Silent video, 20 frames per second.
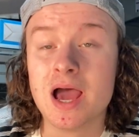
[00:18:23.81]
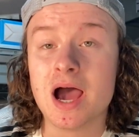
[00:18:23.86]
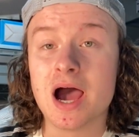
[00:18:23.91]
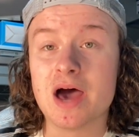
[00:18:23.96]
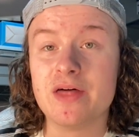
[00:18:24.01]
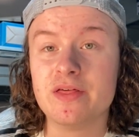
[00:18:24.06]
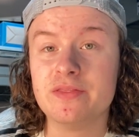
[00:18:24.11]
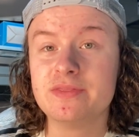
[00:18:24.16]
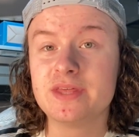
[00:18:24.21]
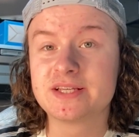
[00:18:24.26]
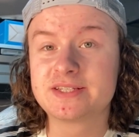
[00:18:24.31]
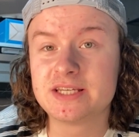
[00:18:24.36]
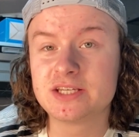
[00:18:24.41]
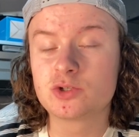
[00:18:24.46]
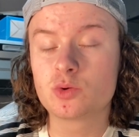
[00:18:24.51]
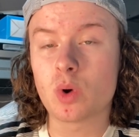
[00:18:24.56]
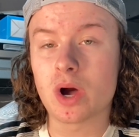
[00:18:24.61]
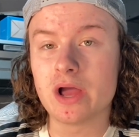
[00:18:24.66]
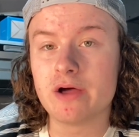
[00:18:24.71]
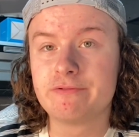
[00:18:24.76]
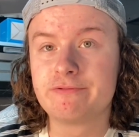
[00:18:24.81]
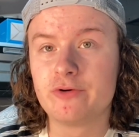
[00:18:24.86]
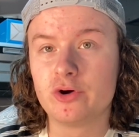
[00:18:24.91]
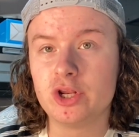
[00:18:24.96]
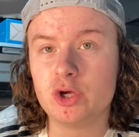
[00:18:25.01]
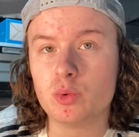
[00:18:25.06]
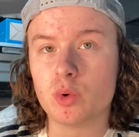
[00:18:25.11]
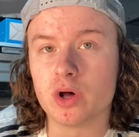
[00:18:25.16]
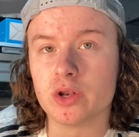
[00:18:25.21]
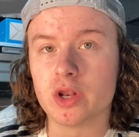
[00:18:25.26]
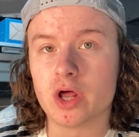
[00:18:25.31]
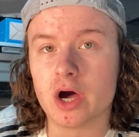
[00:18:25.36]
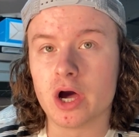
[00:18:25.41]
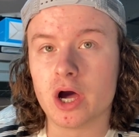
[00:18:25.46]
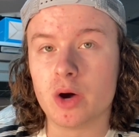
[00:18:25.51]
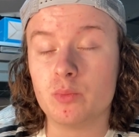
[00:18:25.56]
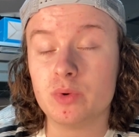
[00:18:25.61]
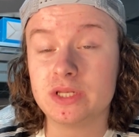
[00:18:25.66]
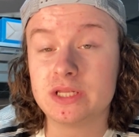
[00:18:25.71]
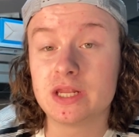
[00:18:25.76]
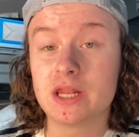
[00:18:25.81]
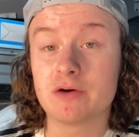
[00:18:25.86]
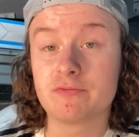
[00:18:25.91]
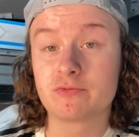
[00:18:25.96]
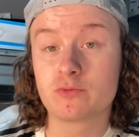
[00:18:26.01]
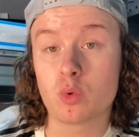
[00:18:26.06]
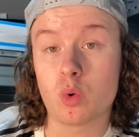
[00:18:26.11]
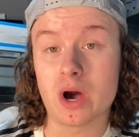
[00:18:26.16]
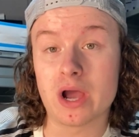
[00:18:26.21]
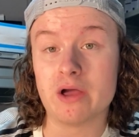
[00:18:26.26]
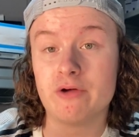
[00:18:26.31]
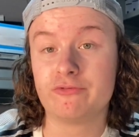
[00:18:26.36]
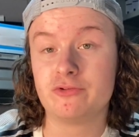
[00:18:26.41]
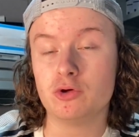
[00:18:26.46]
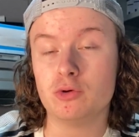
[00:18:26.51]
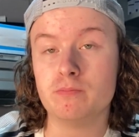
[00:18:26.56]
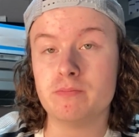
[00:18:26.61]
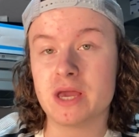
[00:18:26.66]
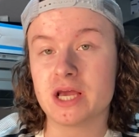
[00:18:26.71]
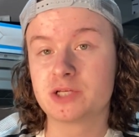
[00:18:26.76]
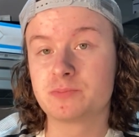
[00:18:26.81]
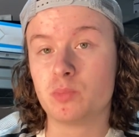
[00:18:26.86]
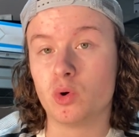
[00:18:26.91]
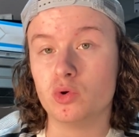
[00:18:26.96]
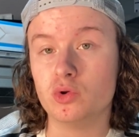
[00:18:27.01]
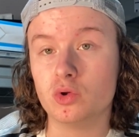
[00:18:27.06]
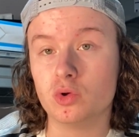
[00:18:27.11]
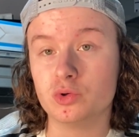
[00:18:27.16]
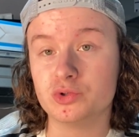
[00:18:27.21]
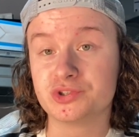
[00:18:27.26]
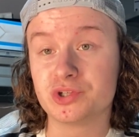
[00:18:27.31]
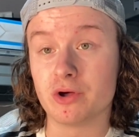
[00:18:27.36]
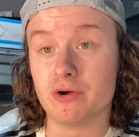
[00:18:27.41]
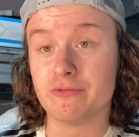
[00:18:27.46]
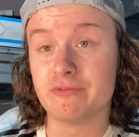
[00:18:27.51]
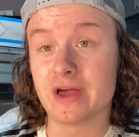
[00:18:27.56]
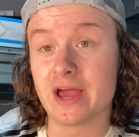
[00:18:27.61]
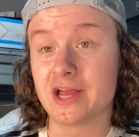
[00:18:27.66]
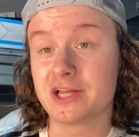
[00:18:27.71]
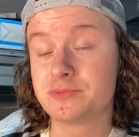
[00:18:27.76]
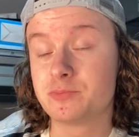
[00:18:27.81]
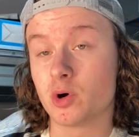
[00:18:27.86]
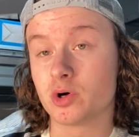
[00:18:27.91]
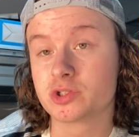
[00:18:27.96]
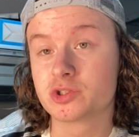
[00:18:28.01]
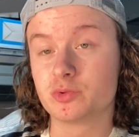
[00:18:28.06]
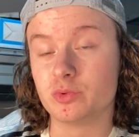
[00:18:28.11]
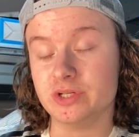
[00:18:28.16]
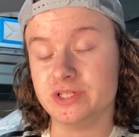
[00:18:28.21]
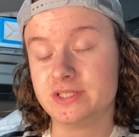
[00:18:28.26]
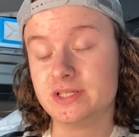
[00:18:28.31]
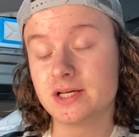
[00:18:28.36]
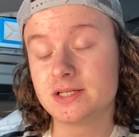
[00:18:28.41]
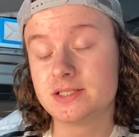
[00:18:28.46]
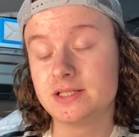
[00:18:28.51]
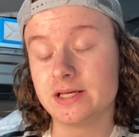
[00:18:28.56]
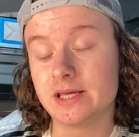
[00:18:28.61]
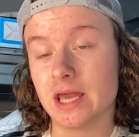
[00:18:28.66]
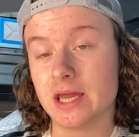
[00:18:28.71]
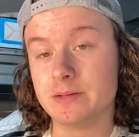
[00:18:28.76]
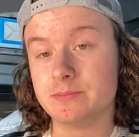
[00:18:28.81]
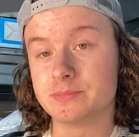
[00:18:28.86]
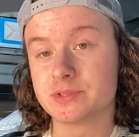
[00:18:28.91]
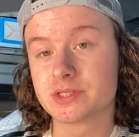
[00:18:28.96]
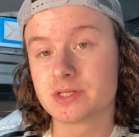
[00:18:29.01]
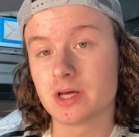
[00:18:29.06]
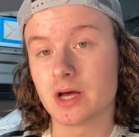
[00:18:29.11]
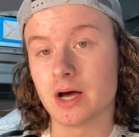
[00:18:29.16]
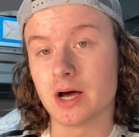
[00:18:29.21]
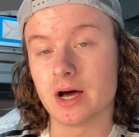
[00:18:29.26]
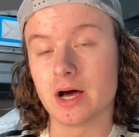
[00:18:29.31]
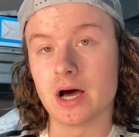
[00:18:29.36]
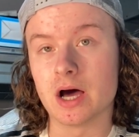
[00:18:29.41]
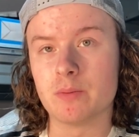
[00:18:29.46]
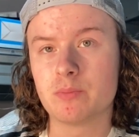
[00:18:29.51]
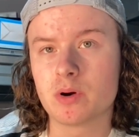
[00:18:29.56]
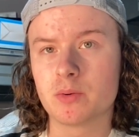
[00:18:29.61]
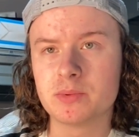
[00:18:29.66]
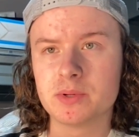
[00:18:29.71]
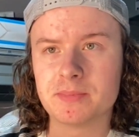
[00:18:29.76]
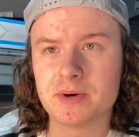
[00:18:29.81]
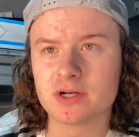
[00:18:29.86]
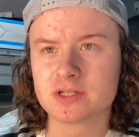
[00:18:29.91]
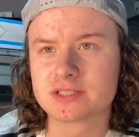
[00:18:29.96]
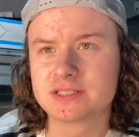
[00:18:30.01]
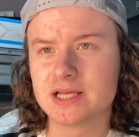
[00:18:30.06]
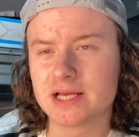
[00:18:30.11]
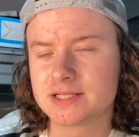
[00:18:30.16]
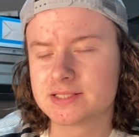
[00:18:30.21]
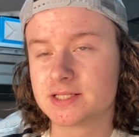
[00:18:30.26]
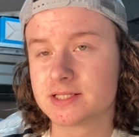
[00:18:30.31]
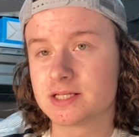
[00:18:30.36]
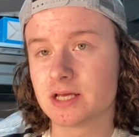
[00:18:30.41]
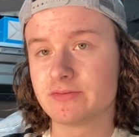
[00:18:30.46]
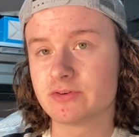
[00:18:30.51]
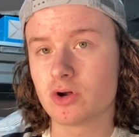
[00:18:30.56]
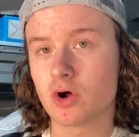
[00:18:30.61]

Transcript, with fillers: And then this is quite a funny one. Uh, we did have quite a few mixed bundles of Xbox three sixty games, uh, probably about six or seven